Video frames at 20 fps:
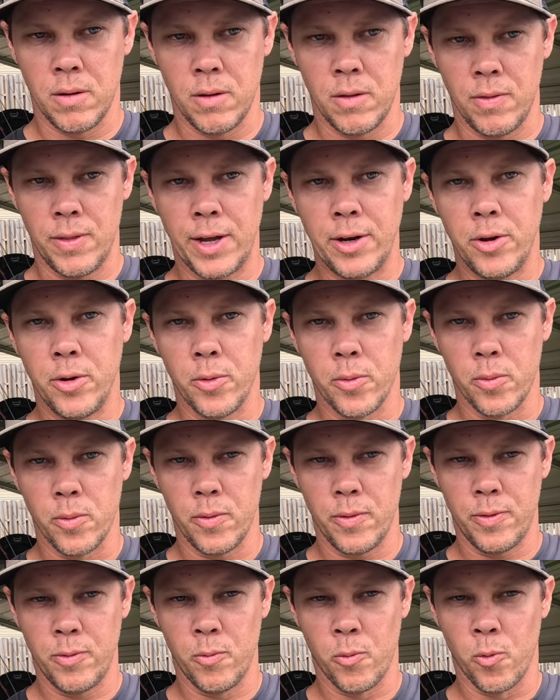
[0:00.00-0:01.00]
They do
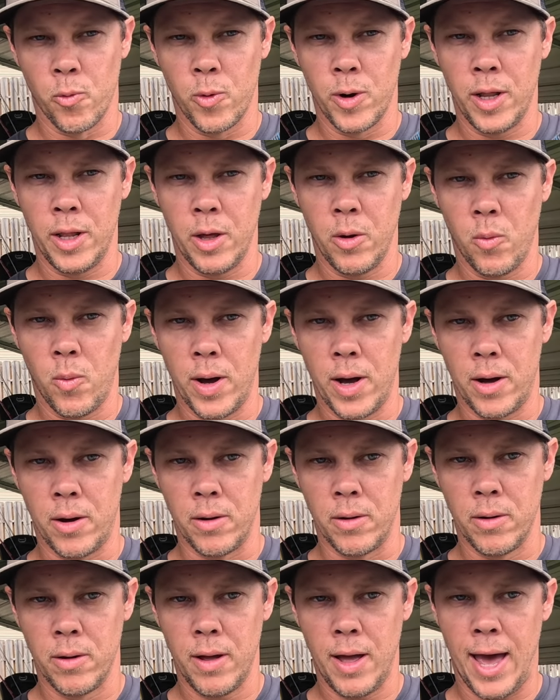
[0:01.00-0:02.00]
really
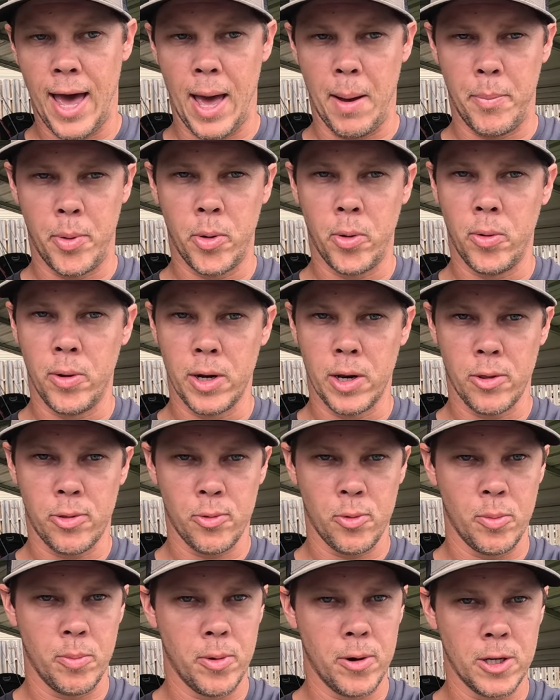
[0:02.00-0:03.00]
well at pulling it
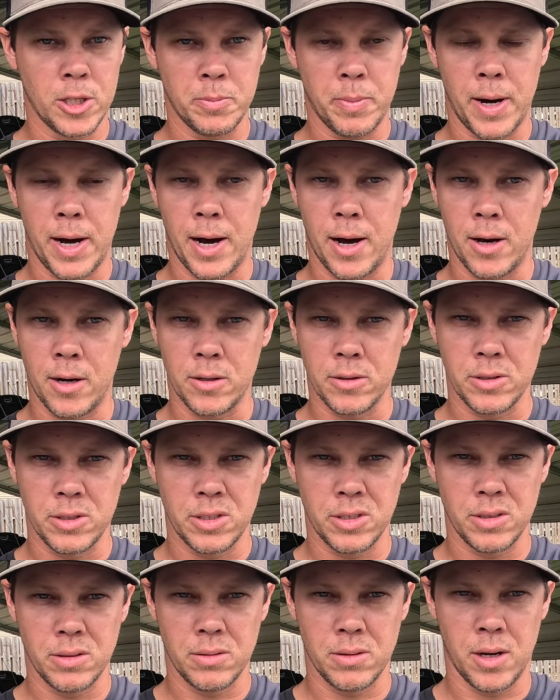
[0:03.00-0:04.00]
through brush
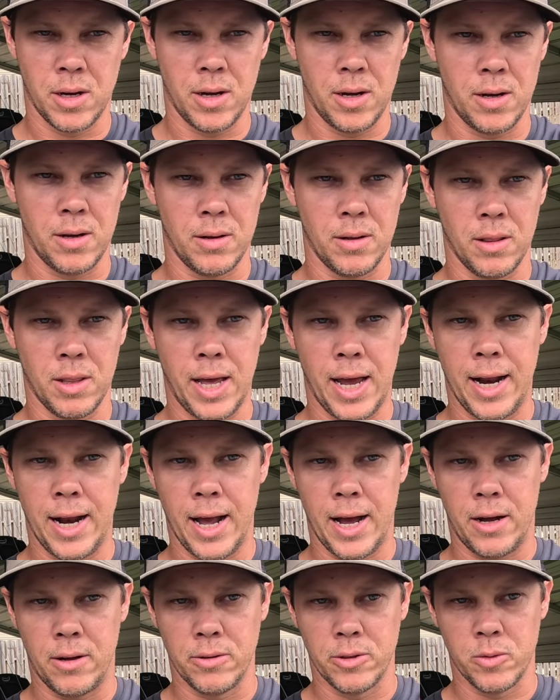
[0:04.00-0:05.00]
piles,
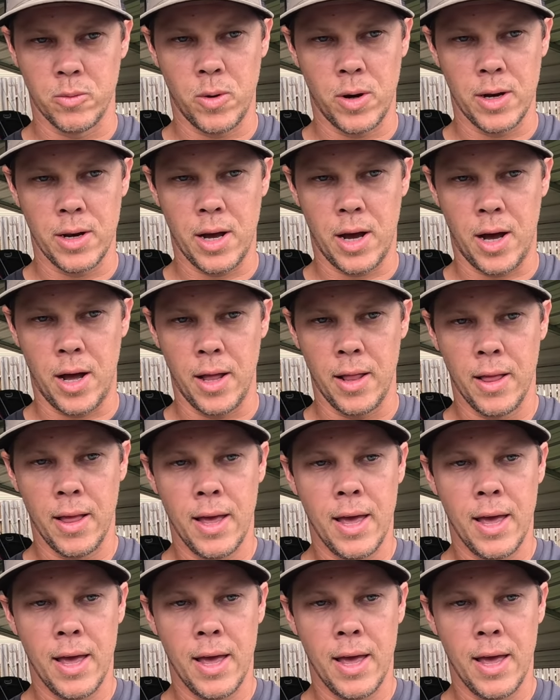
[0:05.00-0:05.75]
laydowns, whatnot.